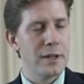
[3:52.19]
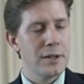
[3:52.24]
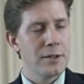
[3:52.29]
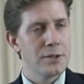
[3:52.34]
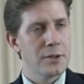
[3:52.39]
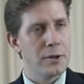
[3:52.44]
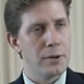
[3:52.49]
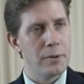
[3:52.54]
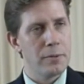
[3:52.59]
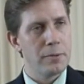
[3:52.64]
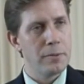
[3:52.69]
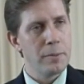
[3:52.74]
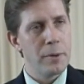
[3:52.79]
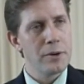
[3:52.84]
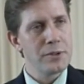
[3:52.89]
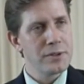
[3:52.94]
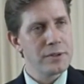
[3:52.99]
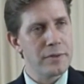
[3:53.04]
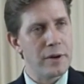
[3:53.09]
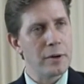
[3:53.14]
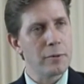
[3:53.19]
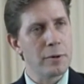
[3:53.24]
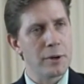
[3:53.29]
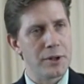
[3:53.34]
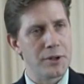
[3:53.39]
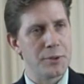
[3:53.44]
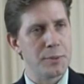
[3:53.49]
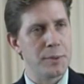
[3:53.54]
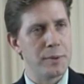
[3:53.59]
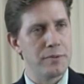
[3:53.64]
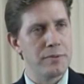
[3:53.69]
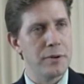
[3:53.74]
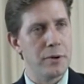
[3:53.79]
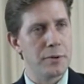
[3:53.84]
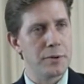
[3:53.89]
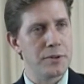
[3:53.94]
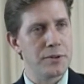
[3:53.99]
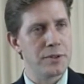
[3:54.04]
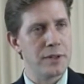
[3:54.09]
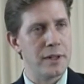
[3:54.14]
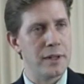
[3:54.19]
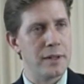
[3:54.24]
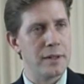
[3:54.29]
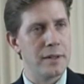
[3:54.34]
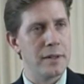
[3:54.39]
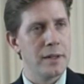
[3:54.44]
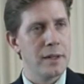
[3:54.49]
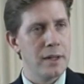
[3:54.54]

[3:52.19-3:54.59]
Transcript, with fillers: So most of our work has been focused on